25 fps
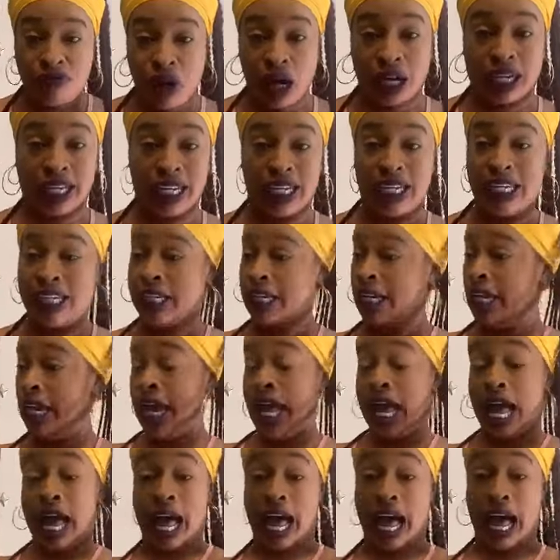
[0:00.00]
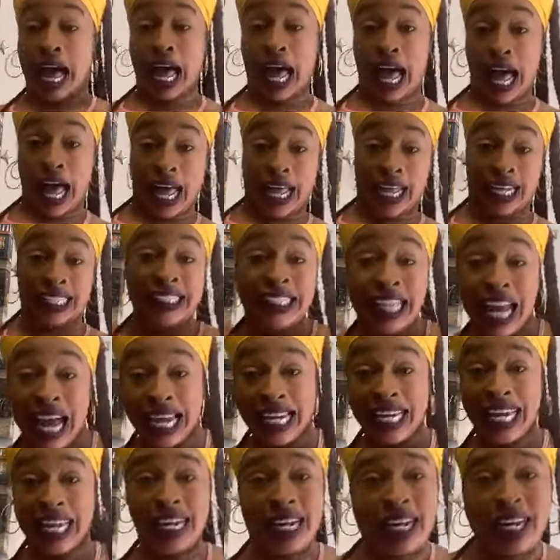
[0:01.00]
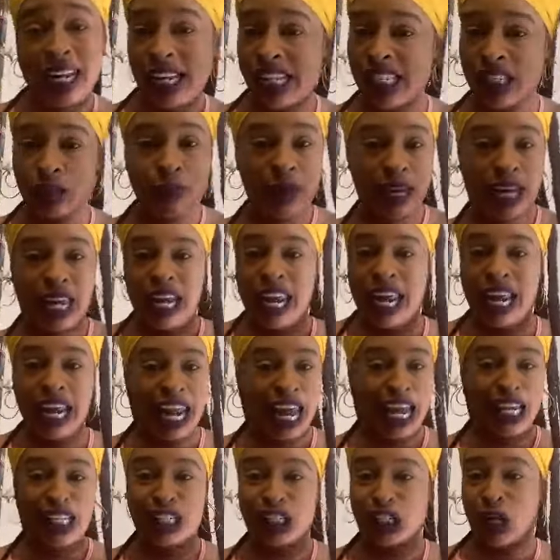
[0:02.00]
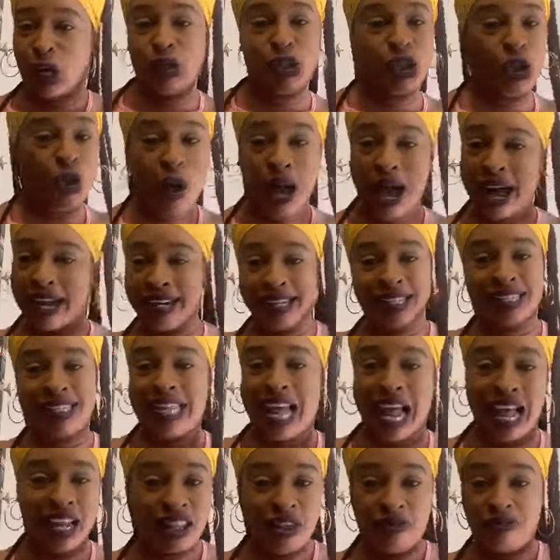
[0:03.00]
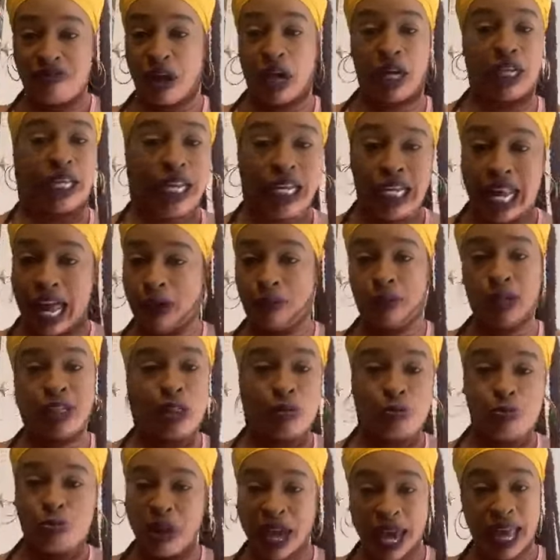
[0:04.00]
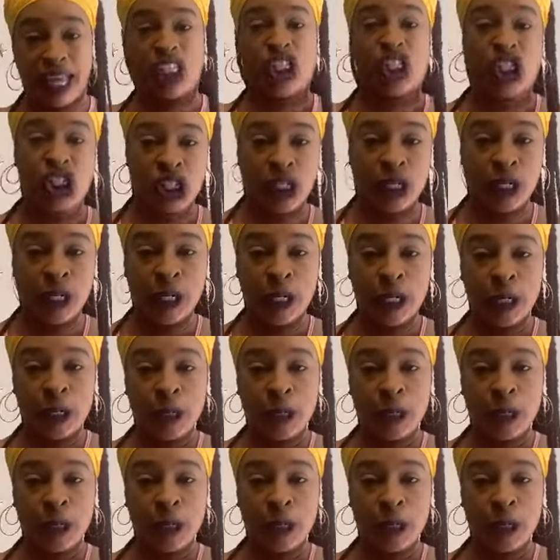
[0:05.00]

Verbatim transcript: or fucking uh, uh, Italian. The nigga speaking English. Don't you understand the fucking language, bitch?